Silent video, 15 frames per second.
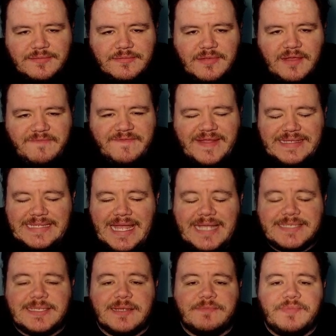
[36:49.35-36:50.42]
a
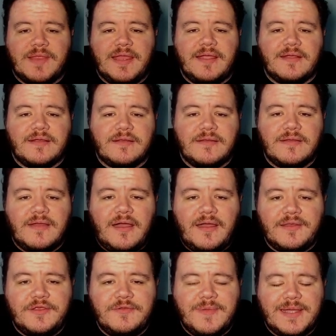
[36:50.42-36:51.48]
fantastic player on
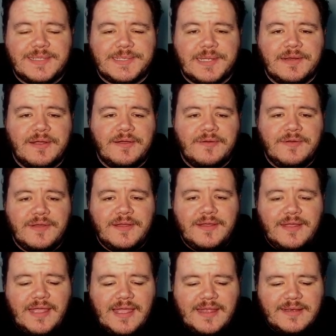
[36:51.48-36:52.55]
UMI Zero,
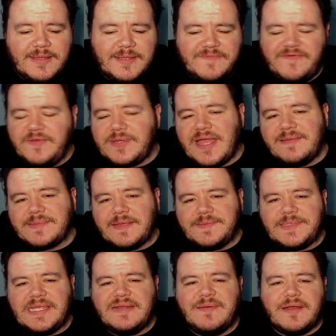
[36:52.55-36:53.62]
and the few times I've
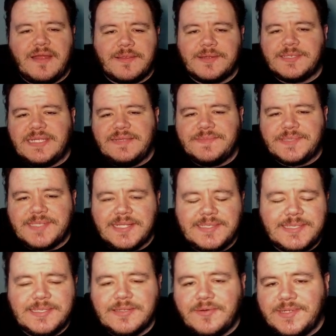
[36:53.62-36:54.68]
seen him on other teams since,
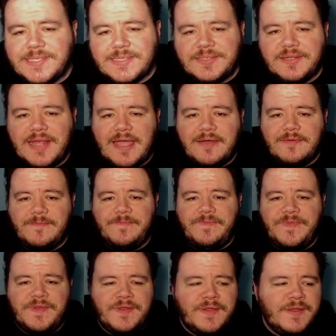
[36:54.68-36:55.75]
he's always stood out.
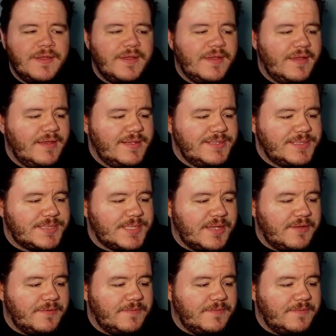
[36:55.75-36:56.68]
So,